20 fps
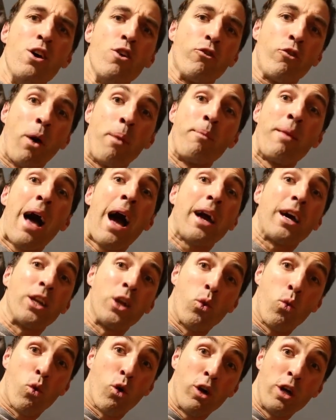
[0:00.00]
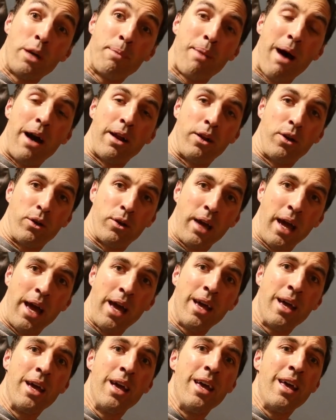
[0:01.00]
So I'm not going to worry about it,
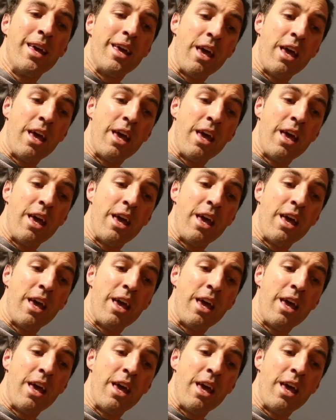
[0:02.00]
okay?